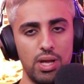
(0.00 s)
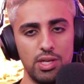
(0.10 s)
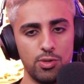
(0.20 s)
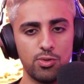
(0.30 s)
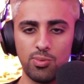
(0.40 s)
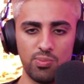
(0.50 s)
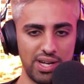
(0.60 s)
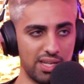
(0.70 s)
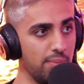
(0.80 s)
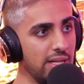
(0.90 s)
the way YouTube
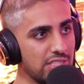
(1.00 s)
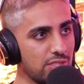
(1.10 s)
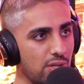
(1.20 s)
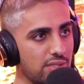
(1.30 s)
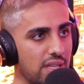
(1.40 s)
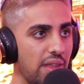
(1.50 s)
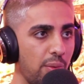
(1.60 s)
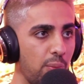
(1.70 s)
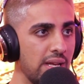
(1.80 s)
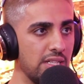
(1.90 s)
recommends
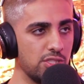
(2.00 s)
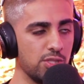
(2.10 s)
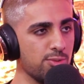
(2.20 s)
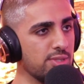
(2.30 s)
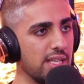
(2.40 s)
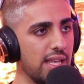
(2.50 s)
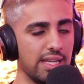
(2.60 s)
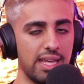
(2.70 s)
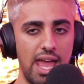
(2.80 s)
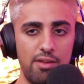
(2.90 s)
content, the way it shows it.
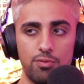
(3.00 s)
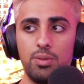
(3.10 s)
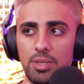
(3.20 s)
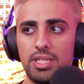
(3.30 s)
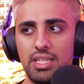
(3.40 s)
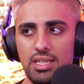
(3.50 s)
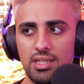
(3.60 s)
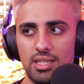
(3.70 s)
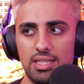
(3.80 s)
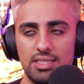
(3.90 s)
Like everybody